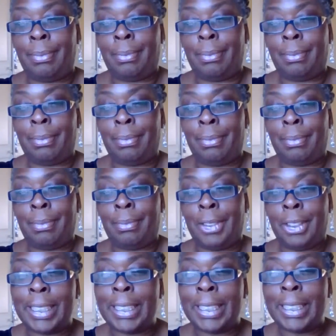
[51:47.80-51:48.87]

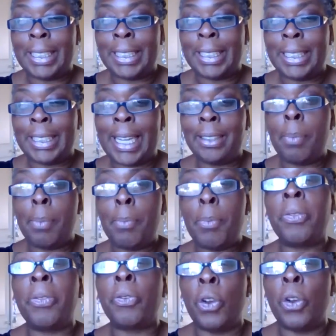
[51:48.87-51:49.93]
You understand?
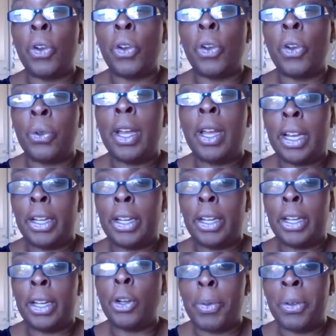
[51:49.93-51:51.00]
Move through
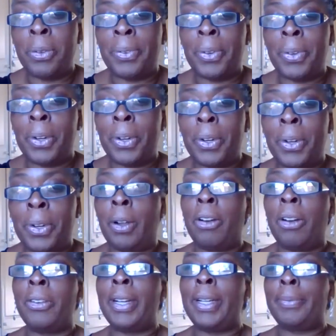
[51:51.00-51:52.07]
and not move
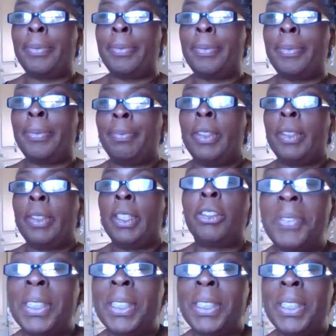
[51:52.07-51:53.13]
on. All right.
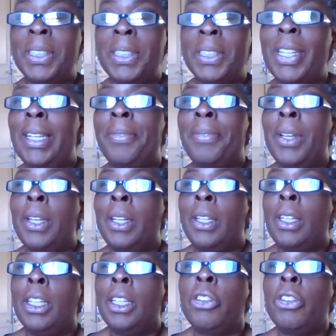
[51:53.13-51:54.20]
Grief is relative.
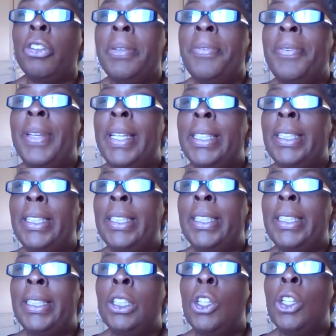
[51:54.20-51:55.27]
Grief
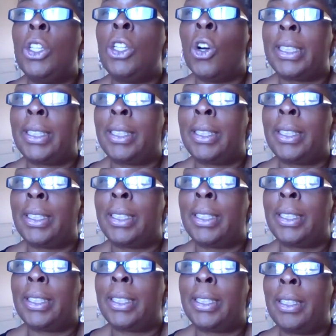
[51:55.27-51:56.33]
is loss,
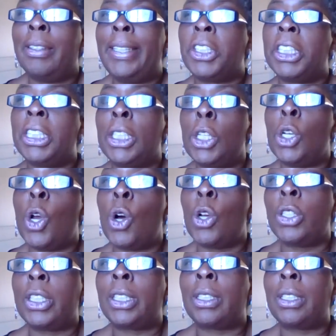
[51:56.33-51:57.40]
okay? Not just
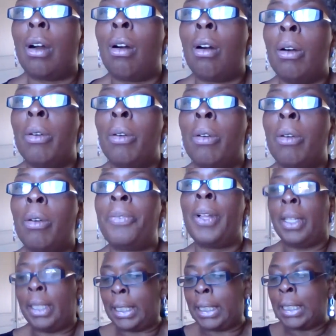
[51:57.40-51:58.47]
loss of
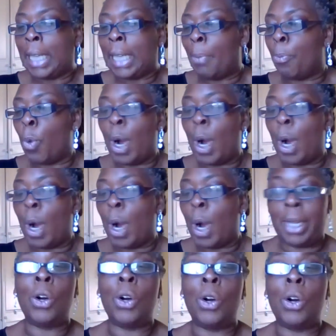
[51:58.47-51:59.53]

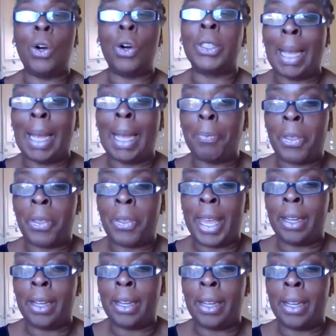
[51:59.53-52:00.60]
someone or
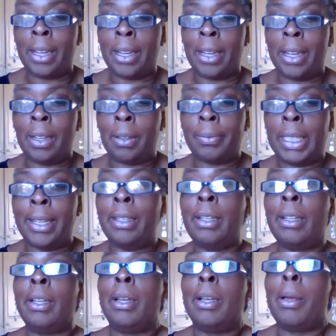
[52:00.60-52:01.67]
something,
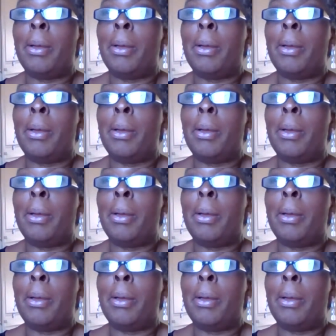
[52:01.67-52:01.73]
yeah,